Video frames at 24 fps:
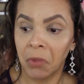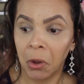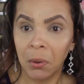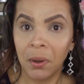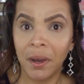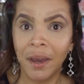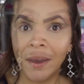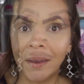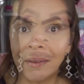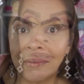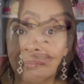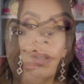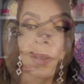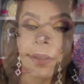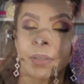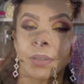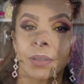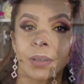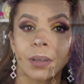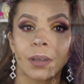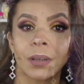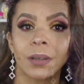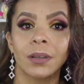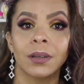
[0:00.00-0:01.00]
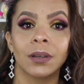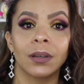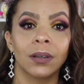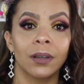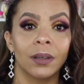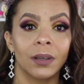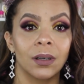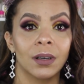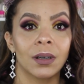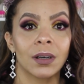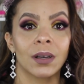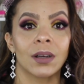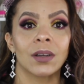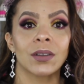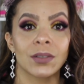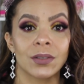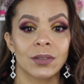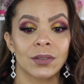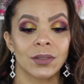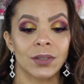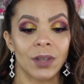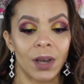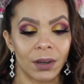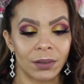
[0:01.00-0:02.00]
Okay.
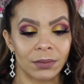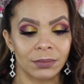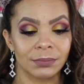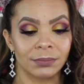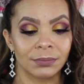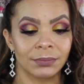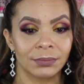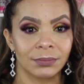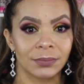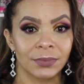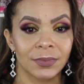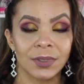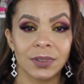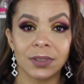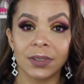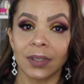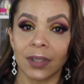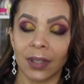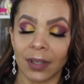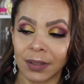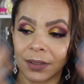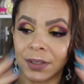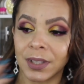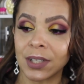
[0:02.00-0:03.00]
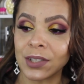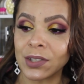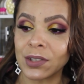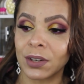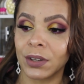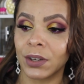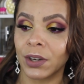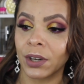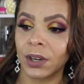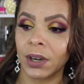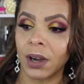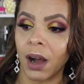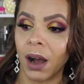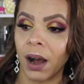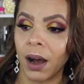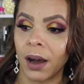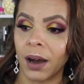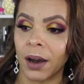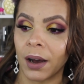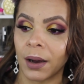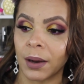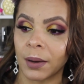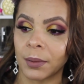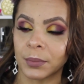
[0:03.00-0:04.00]
So this look,
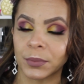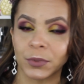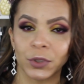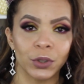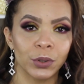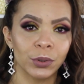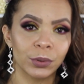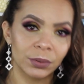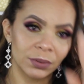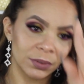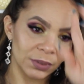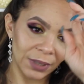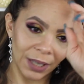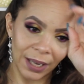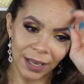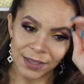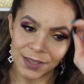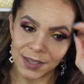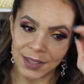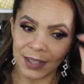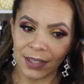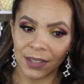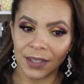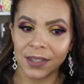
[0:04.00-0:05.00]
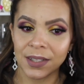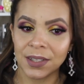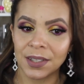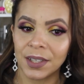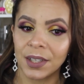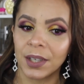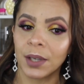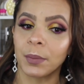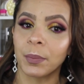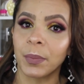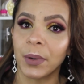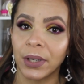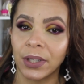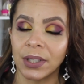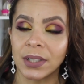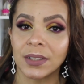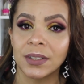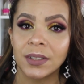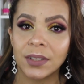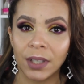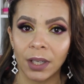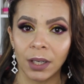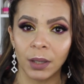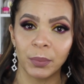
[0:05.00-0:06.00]
you guys didn't see it, but
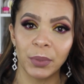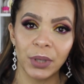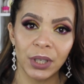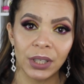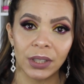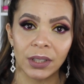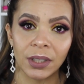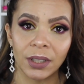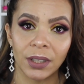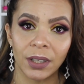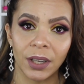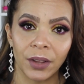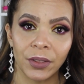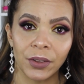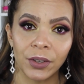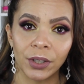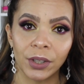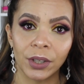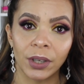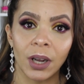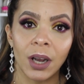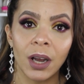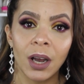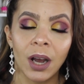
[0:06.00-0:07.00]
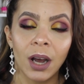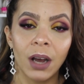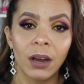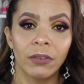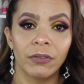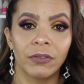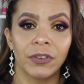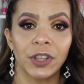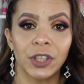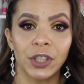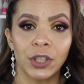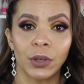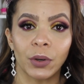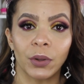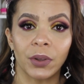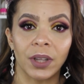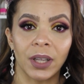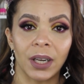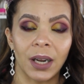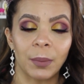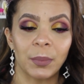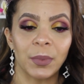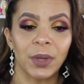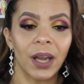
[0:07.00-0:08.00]
it's gonna be in another video
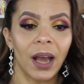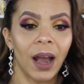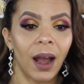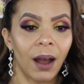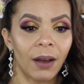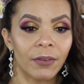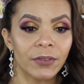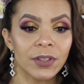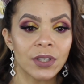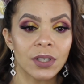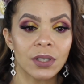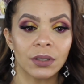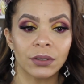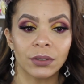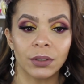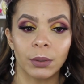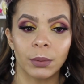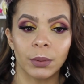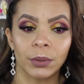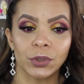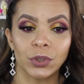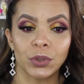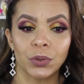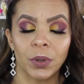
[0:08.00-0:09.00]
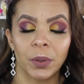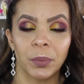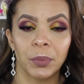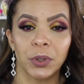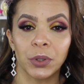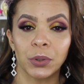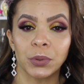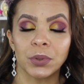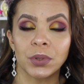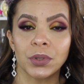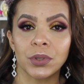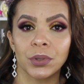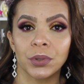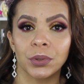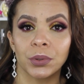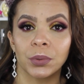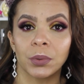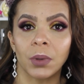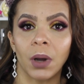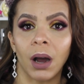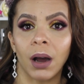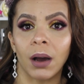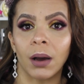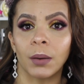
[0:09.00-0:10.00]
that I'm gonna have. It's a little tribute
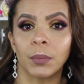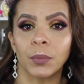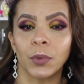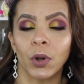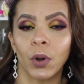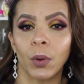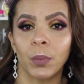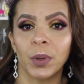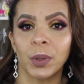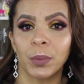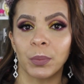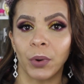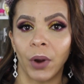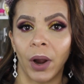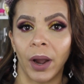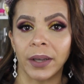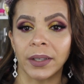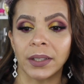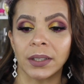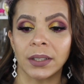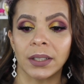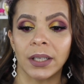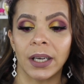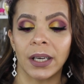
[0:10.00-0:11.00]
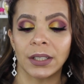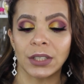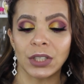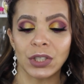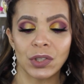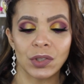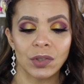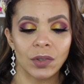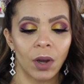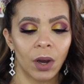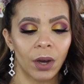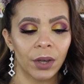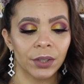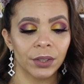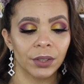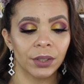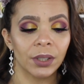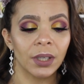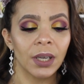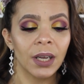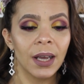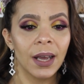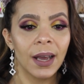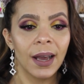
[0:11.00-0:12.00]
to Kobe Bryant and his
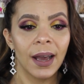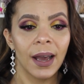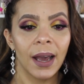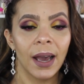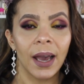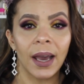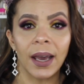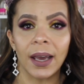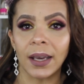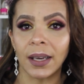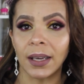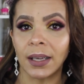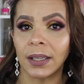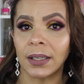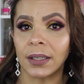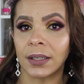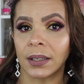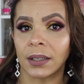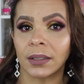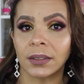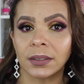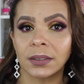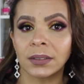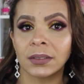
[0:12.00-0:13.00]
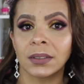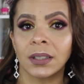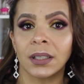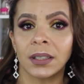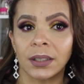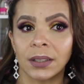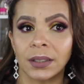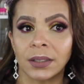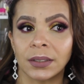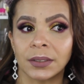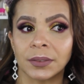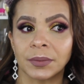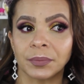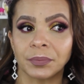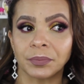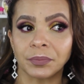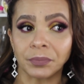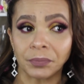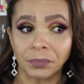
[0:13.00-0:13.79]
daughter, and the